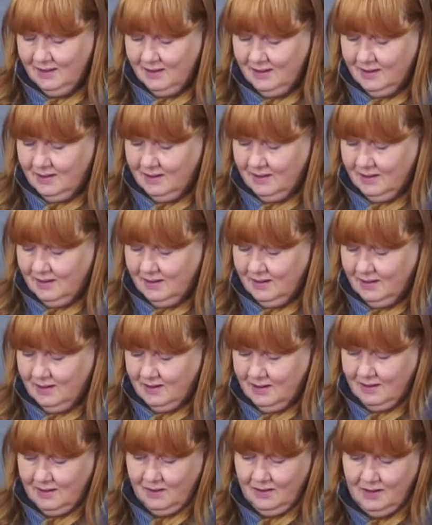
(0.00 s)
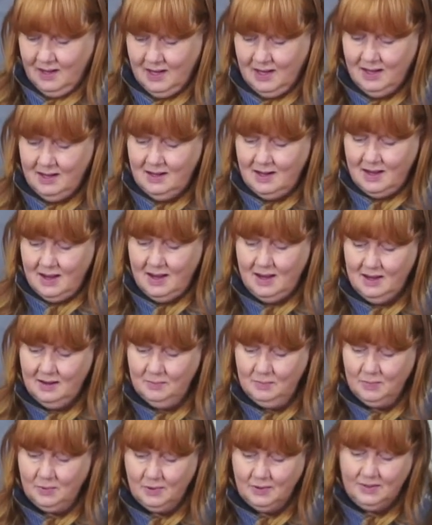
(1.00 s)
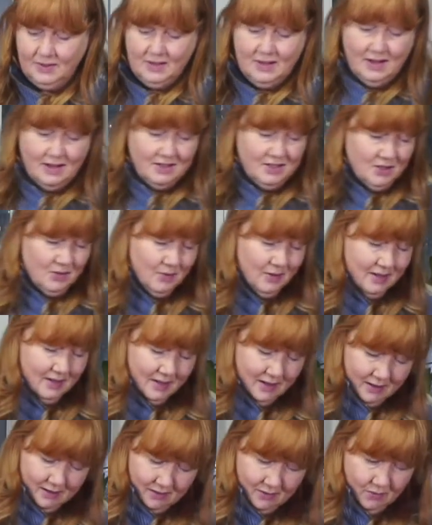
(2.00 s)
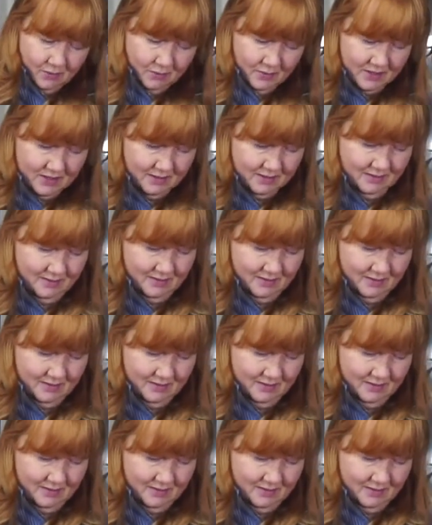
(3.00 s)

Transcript: Go ahead and put the next one in. Oops.